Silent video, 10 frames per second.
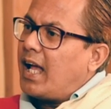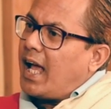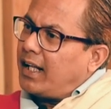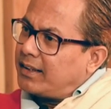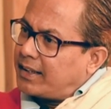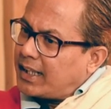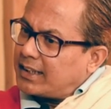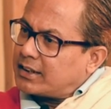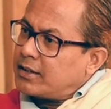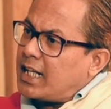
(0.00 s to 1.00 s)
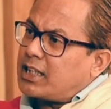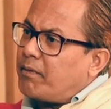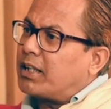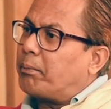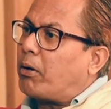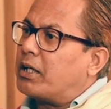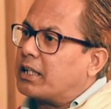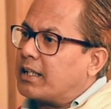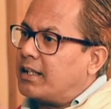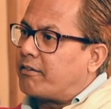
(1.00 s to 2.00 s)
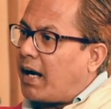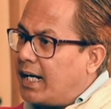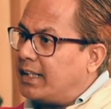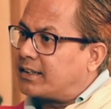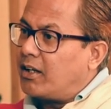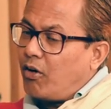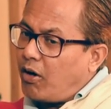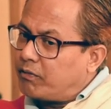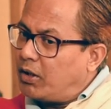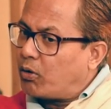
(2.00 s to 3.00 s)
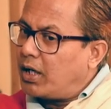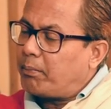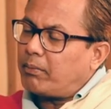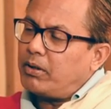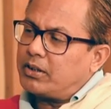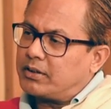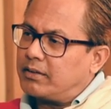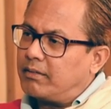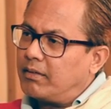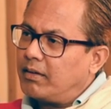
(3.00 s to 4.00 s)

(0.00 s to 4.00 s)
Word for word: and they can snatch away the political rights of the local population.